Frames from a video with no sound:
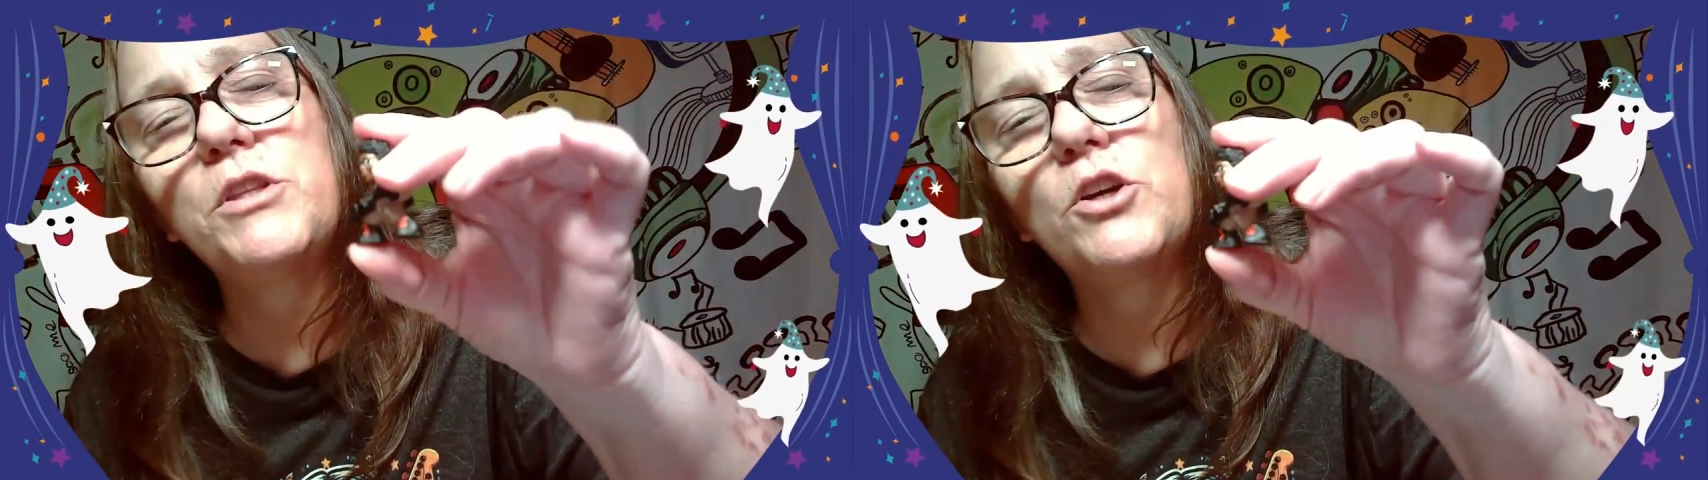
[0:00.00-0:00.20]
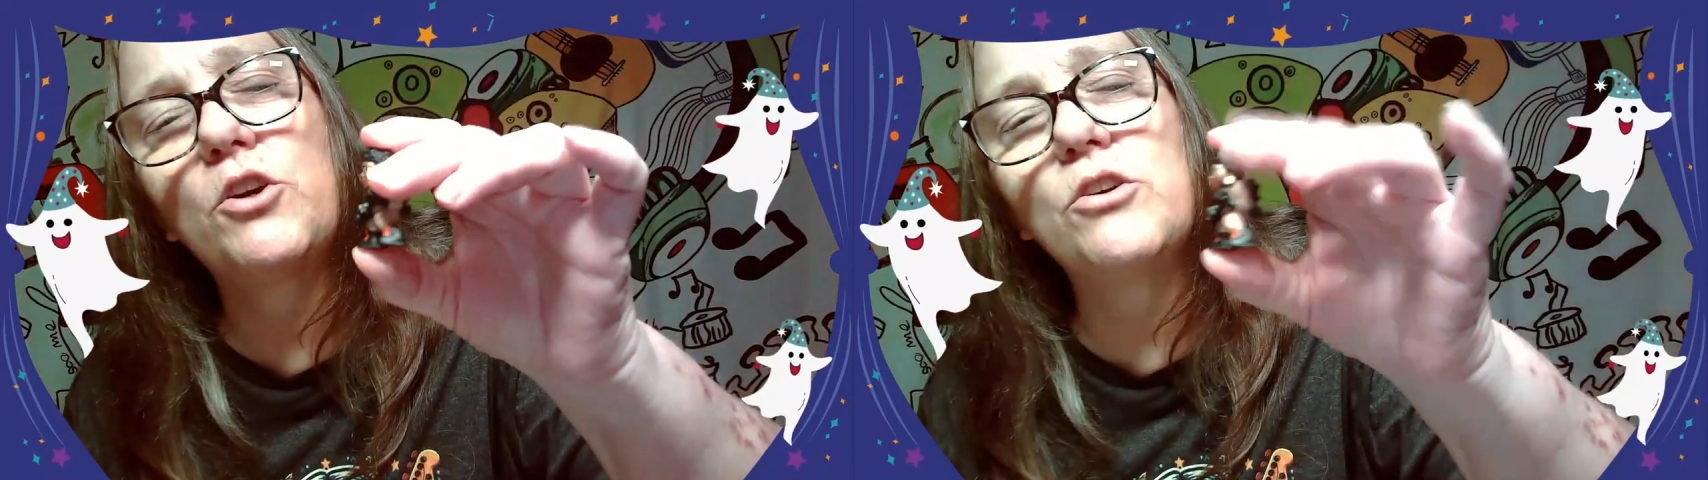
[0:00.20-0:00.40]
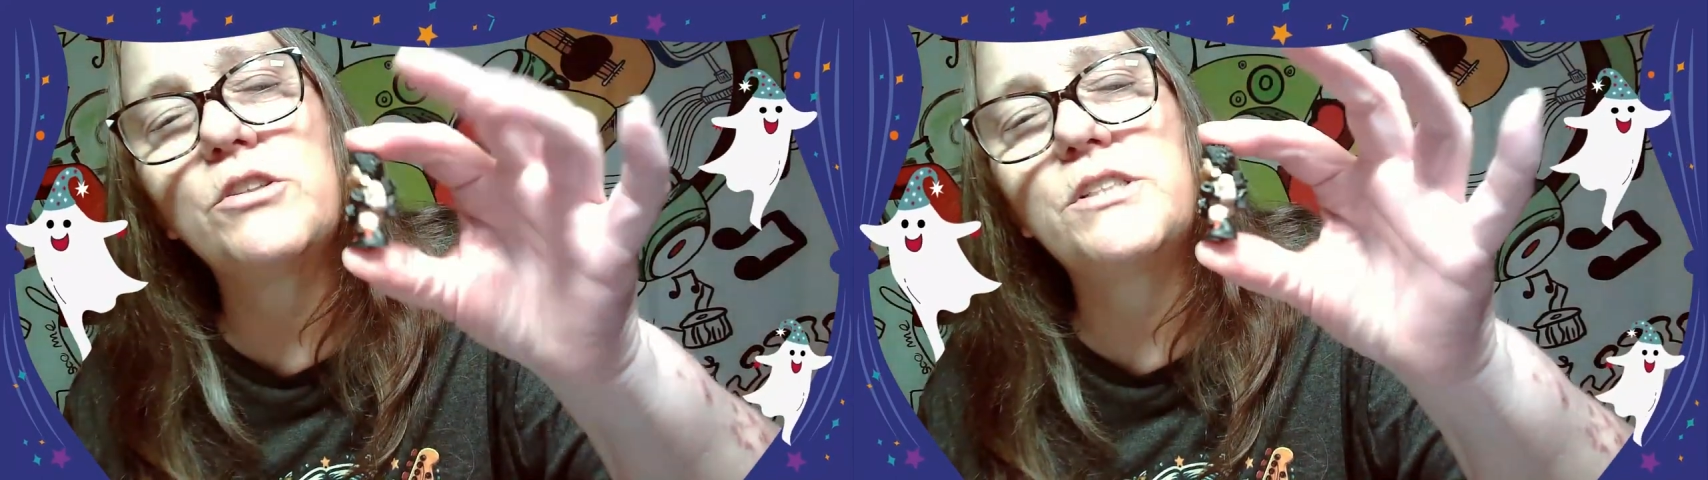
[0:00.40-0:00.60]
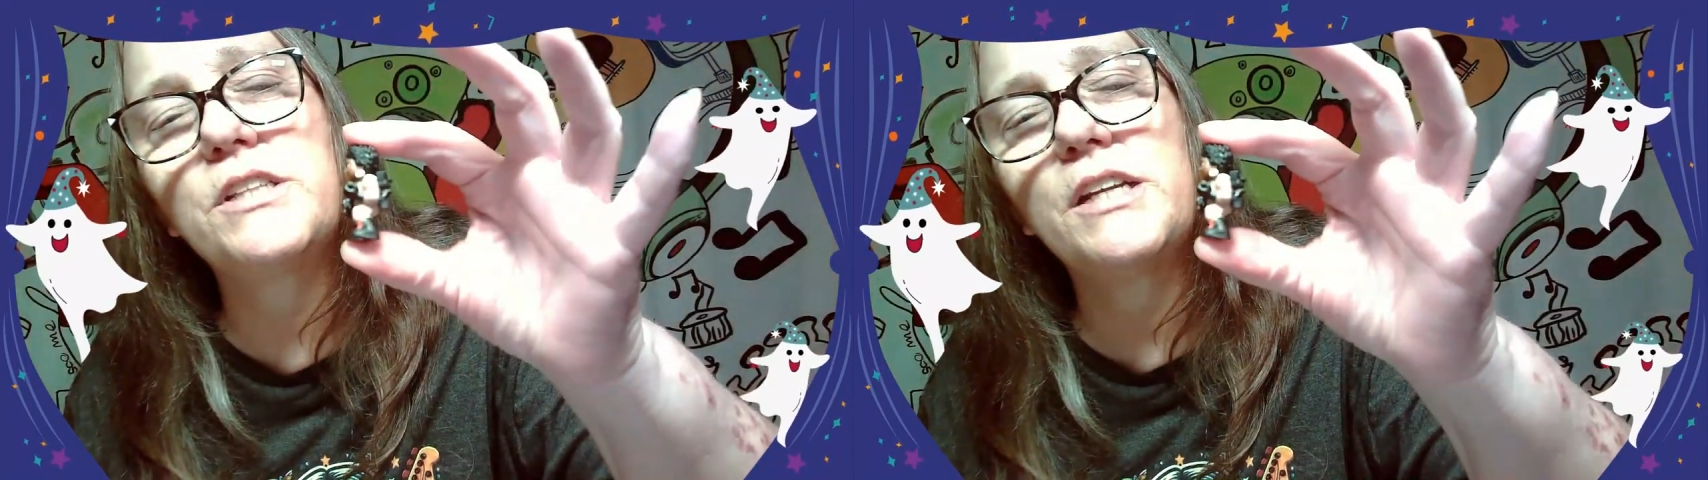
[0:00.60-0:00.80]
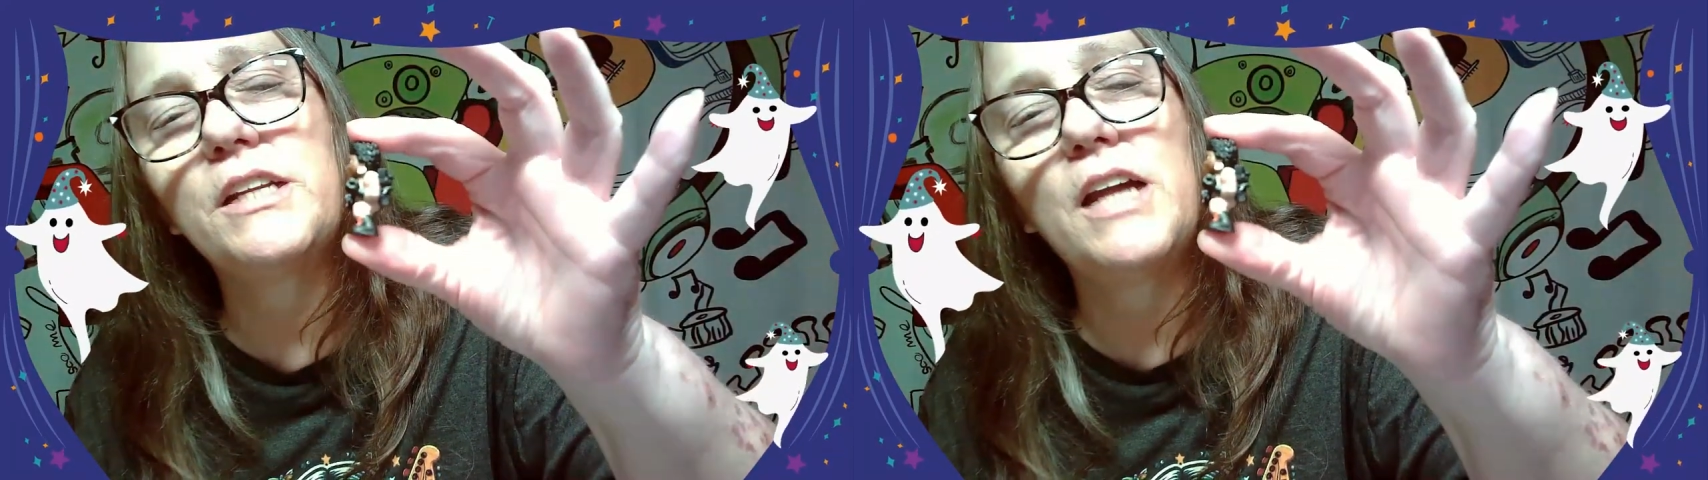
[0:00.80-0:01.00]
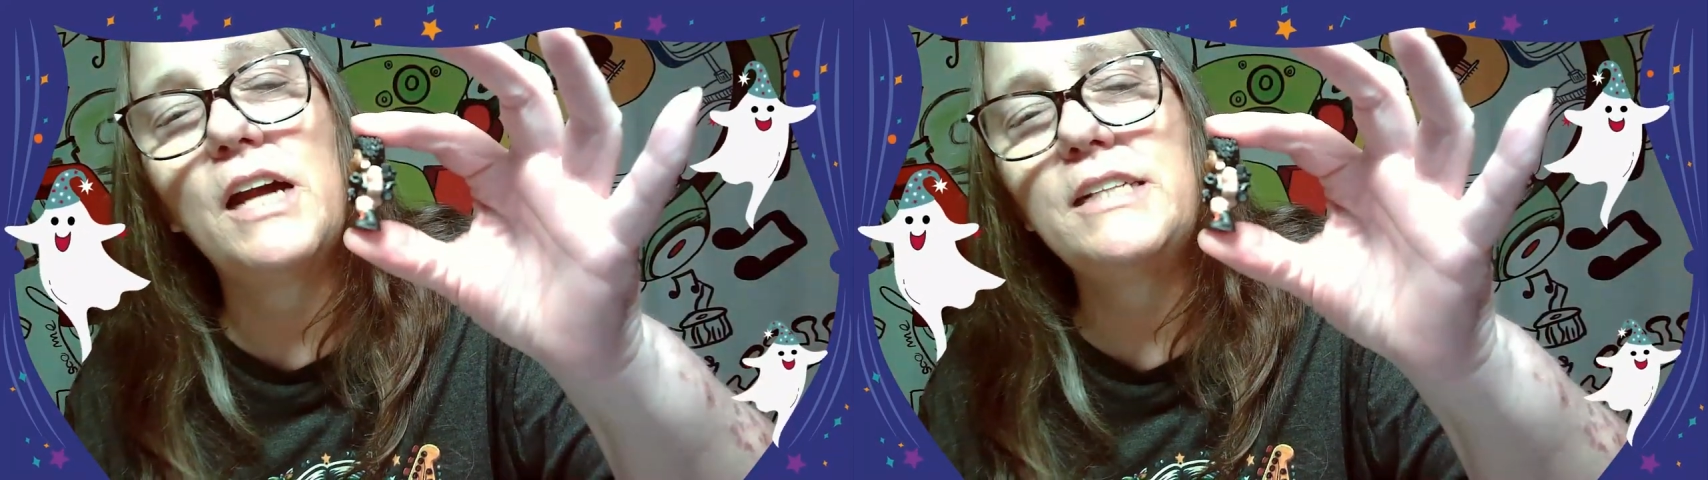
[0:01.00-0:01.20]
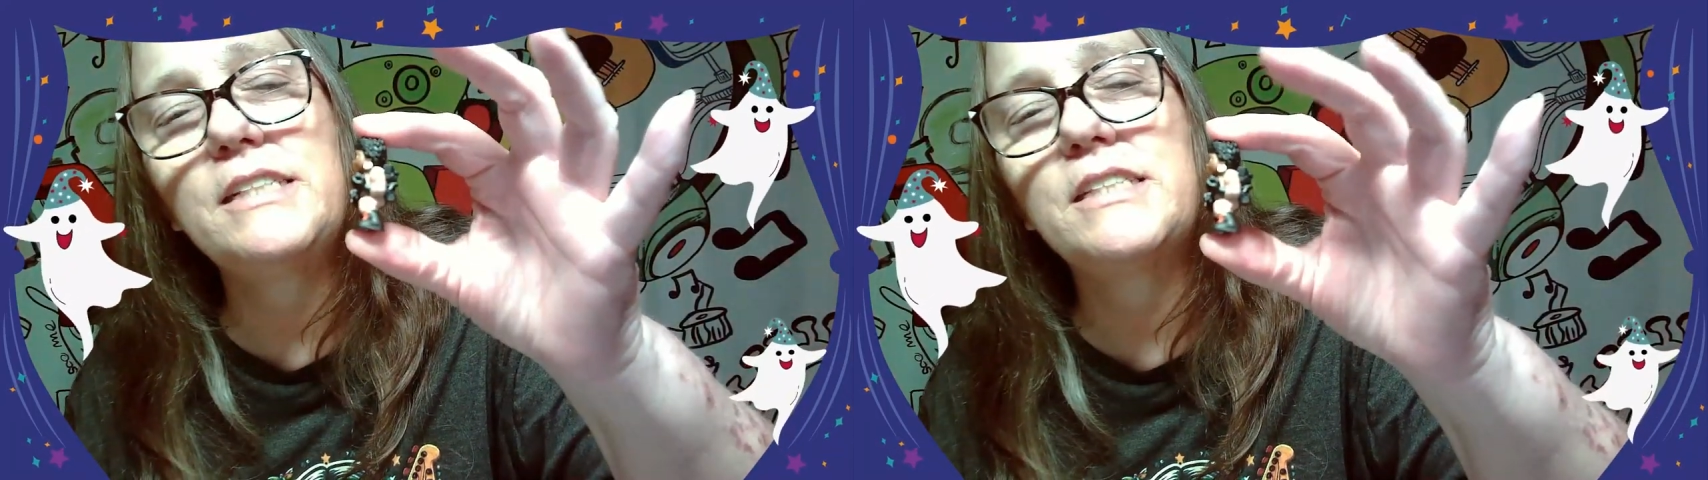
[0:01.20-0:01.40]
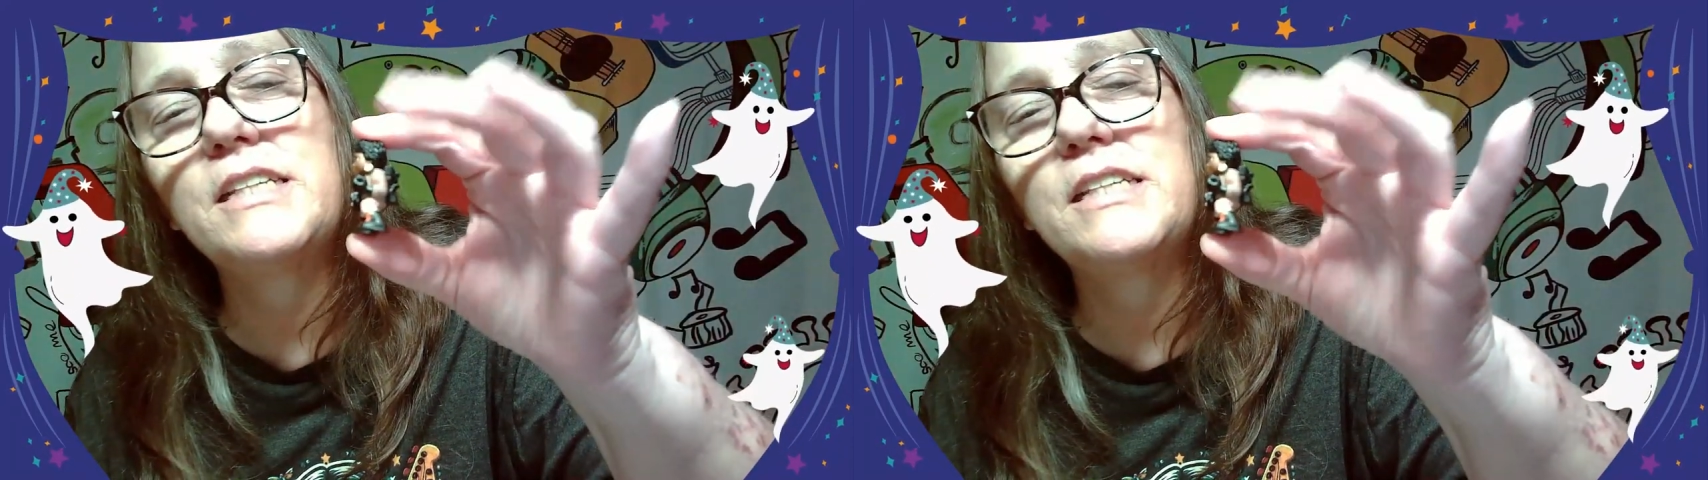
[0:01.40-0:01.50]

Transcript: the girls did it, and I didn't